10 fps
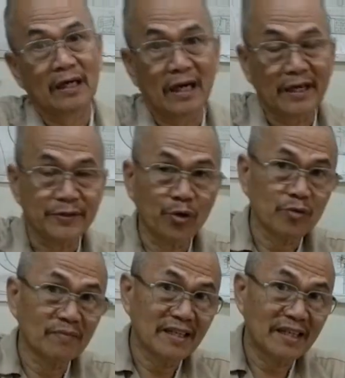A
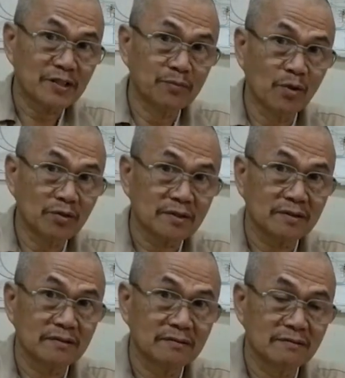normal latch bolt
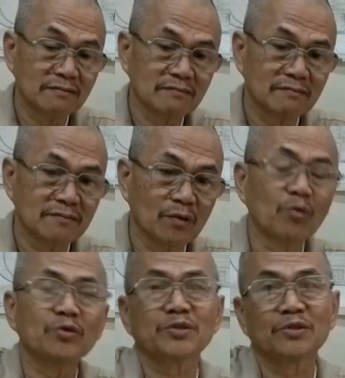
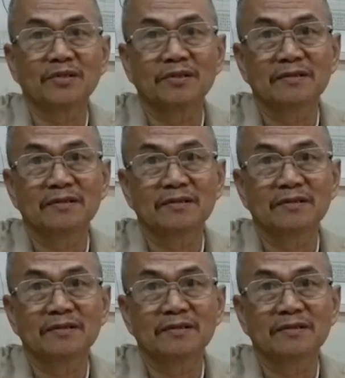also